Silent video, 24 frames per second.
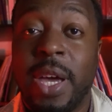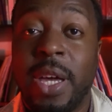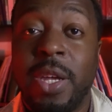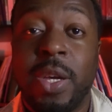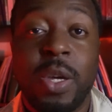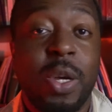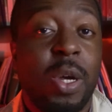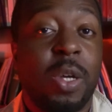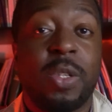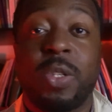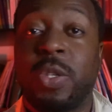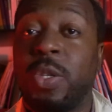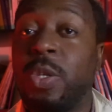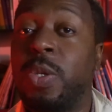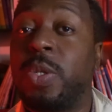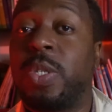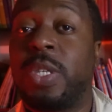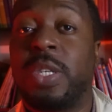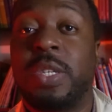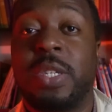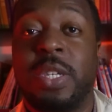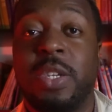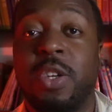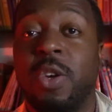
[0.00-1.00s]
And you could also
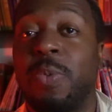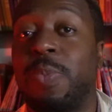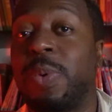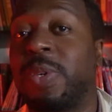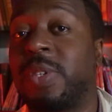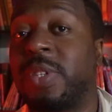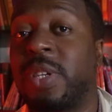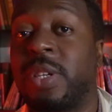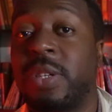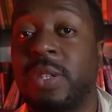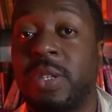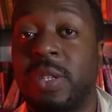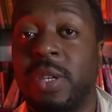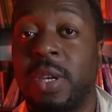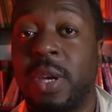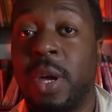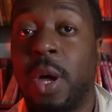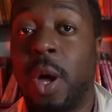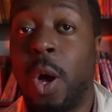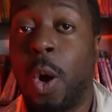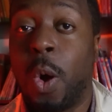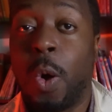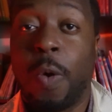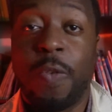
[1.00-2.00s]
use this in your business,
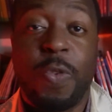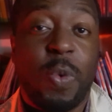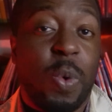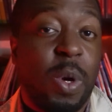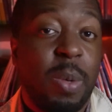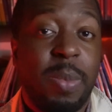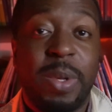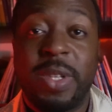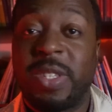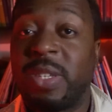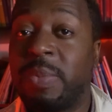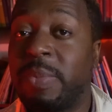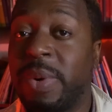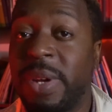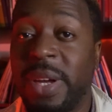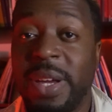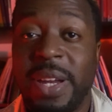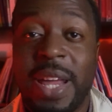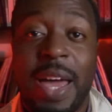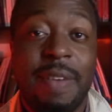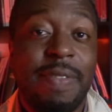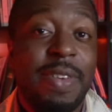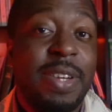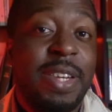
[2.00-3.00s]
or if you want to meet
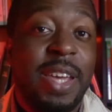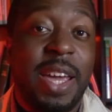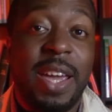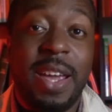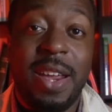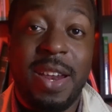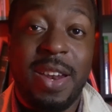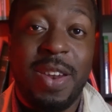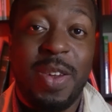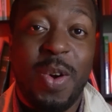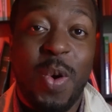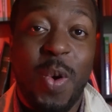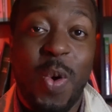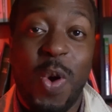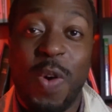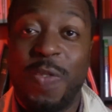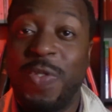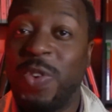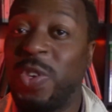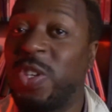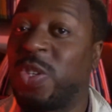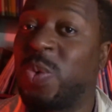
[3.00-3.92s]
somebody and have a date, or if you